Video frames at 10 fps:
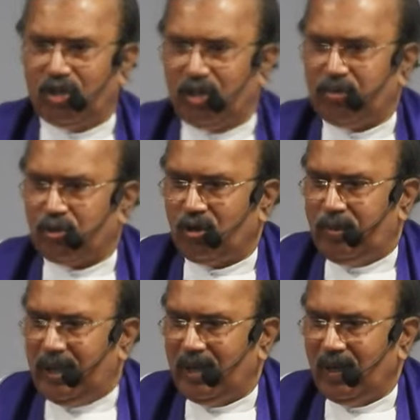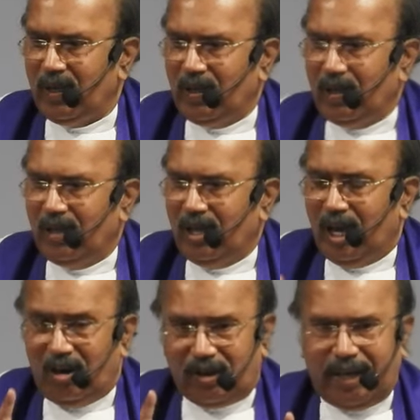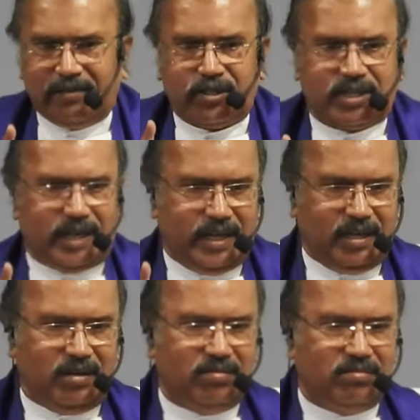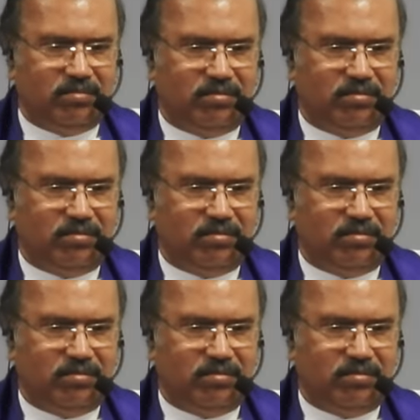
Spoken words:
Worship should be our lifestyle.